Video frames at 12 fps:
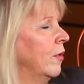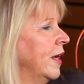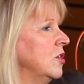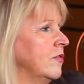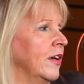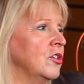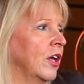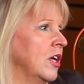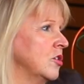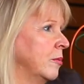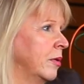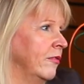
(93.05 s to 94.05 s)
range of
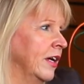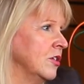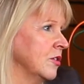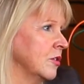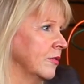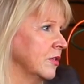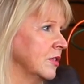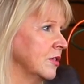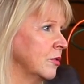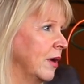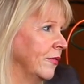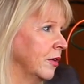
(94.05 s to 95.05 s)
education and prevention
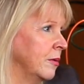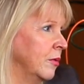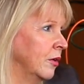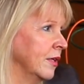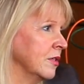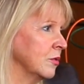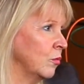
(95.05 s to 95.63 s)
services throughout the community as